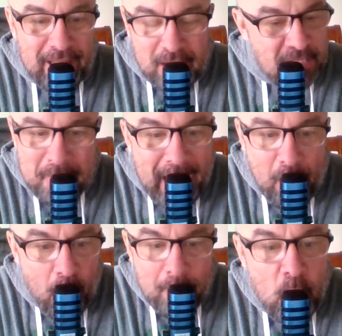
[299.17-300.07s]
It doesn't
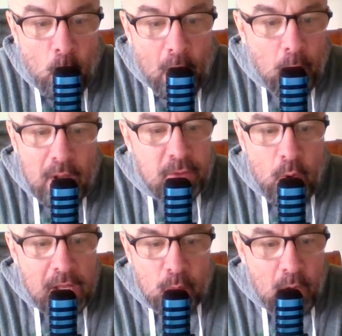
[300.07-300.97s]
matter what
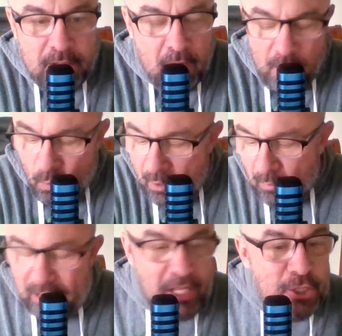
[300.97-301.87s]

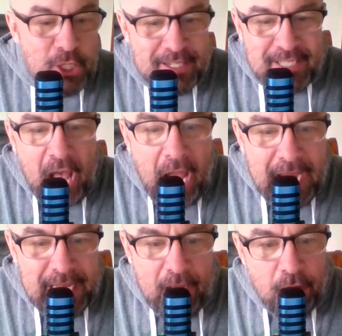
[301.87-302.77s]
religion it's
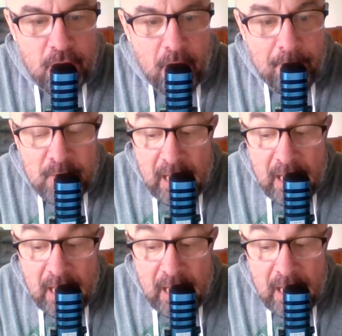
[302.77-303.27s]
hiding under.